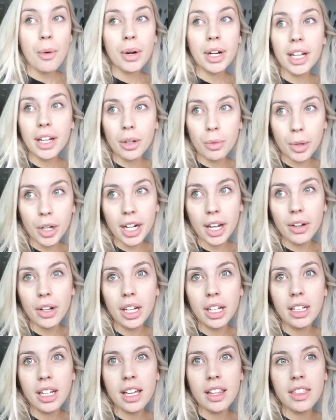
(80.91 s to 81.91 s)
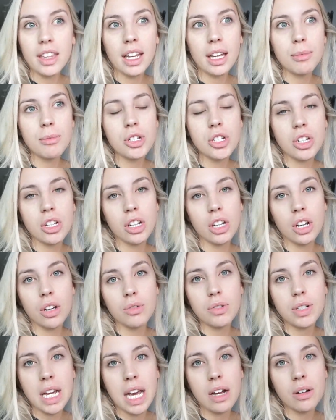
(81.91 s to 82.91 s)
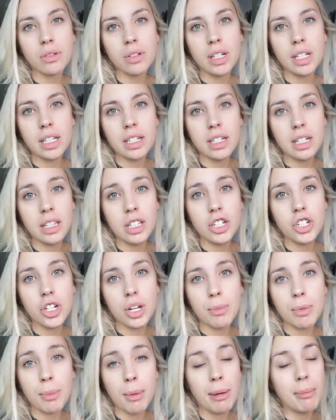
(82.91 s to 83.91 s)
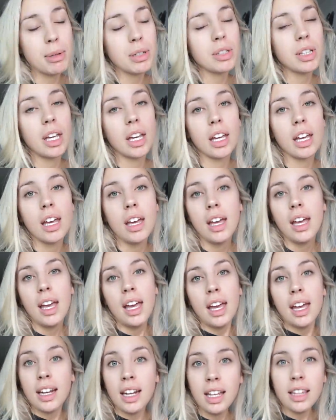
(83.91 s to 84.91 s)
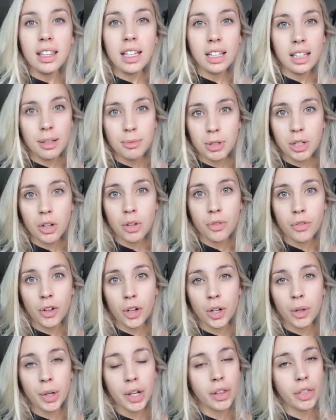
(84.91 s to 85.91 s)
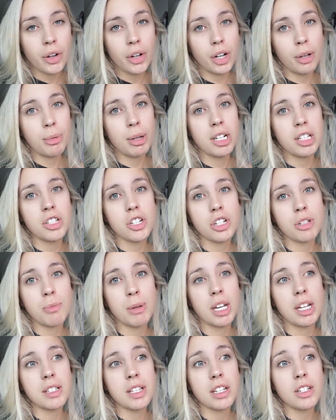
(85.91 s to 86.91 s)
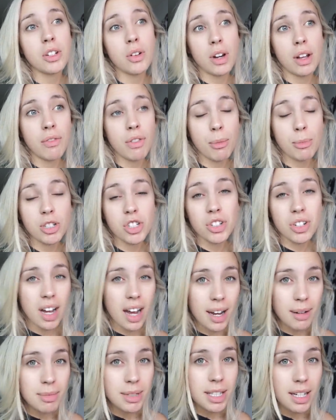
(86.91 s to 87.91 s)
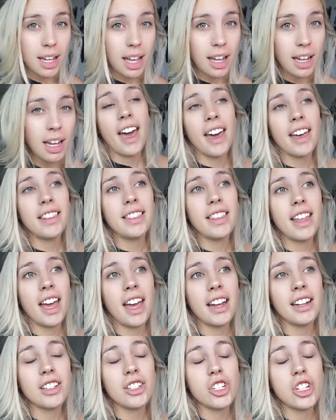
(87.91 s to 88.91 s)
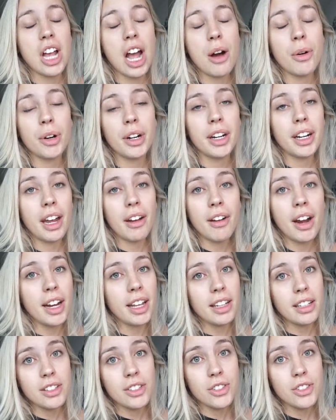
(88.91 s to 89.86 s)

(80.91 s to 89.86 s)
I want to get a workout in. I think I'm just going to go down into the gym in my building and hit the elliptical for a quick 30 minutes just because I don't have that much time today, and then shower and get ready.